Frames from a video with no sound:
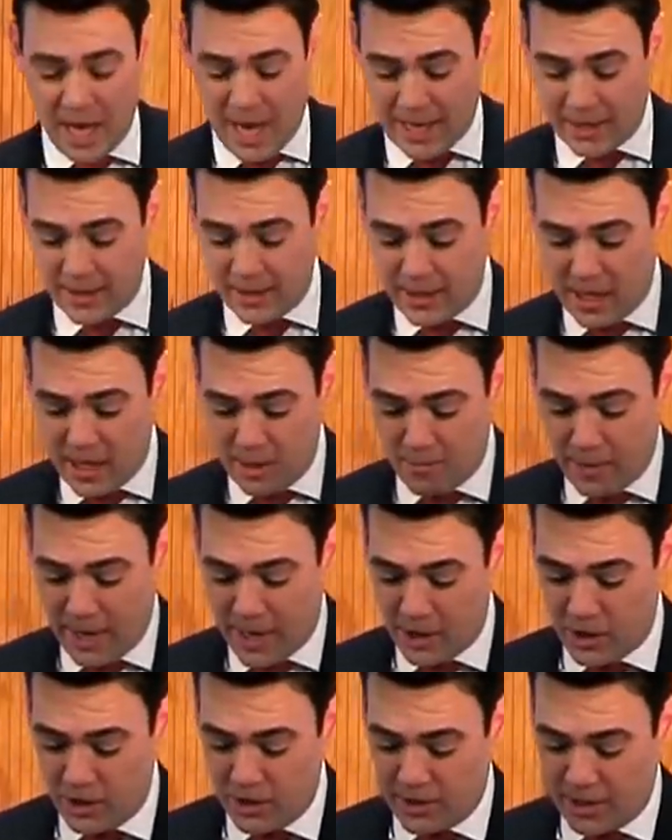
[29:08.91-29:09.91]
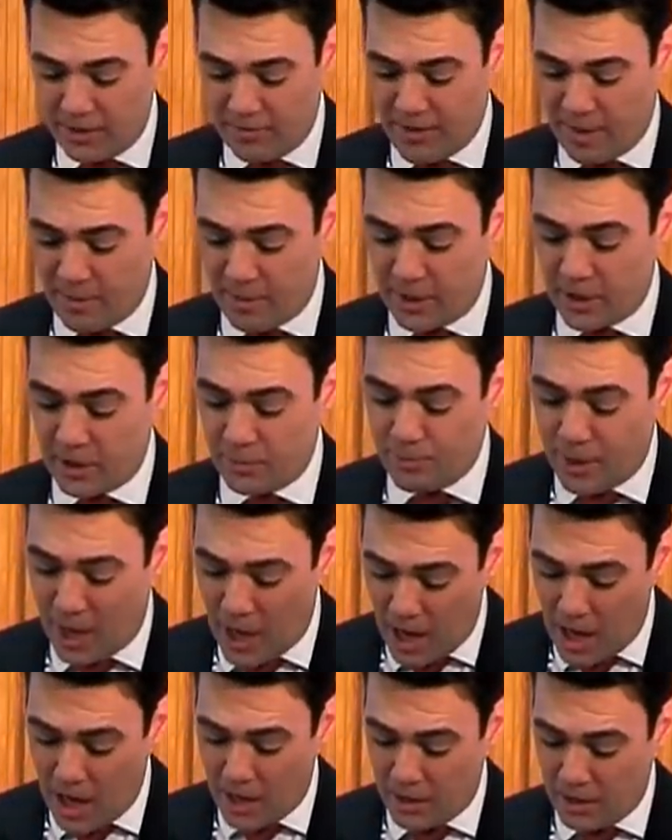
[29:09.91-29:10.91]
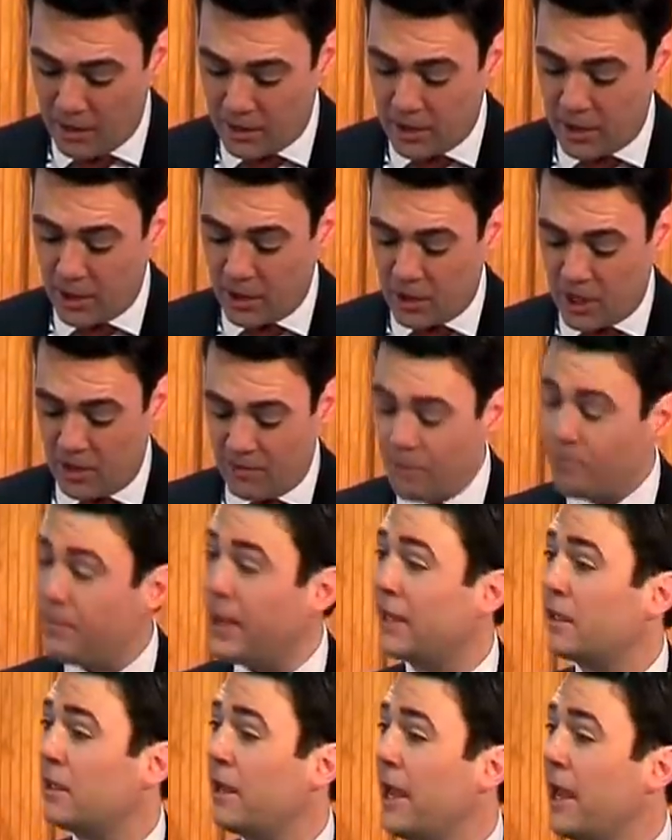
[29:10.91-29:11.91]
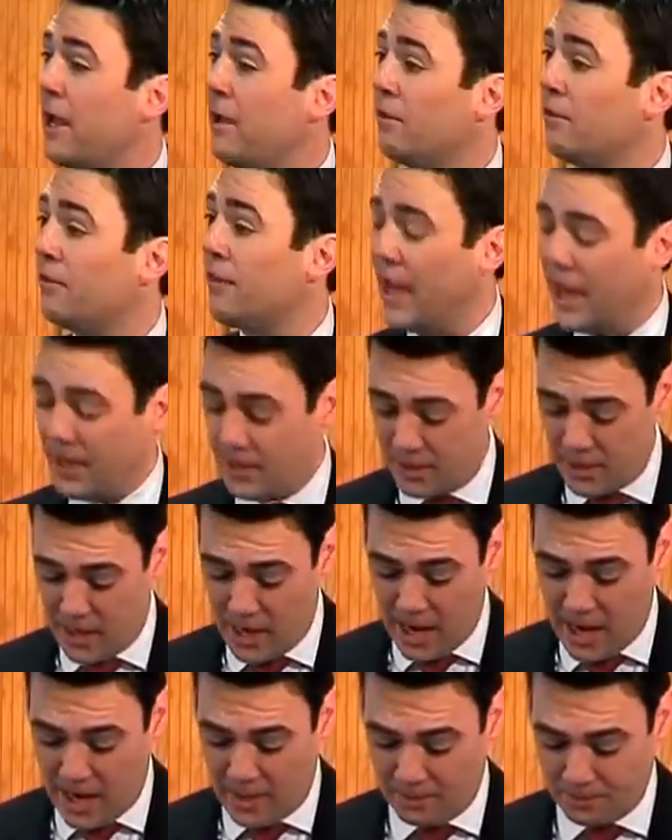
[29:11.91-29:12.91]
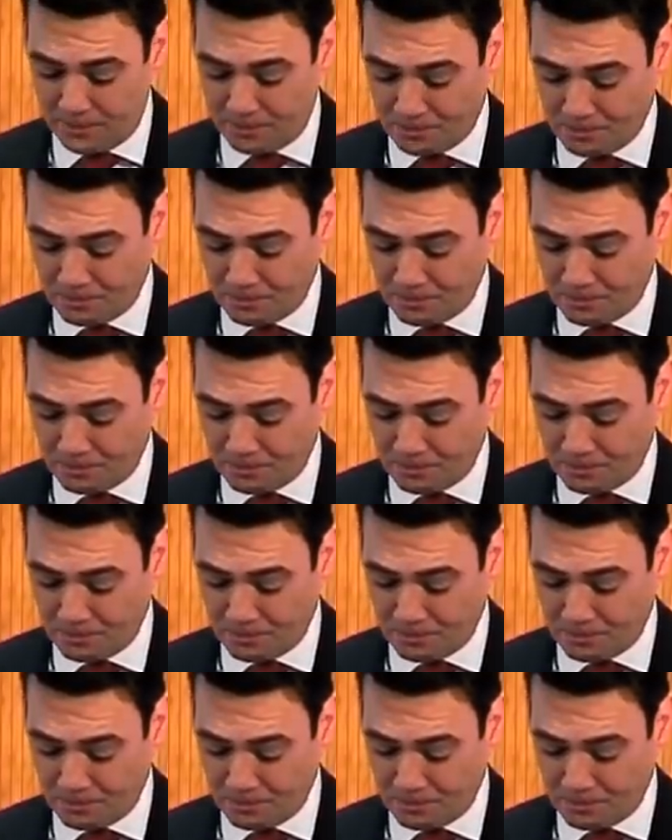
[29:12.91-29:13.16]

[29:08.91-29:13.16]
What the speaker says: and seeing patients and families as partners in achieving better health and care.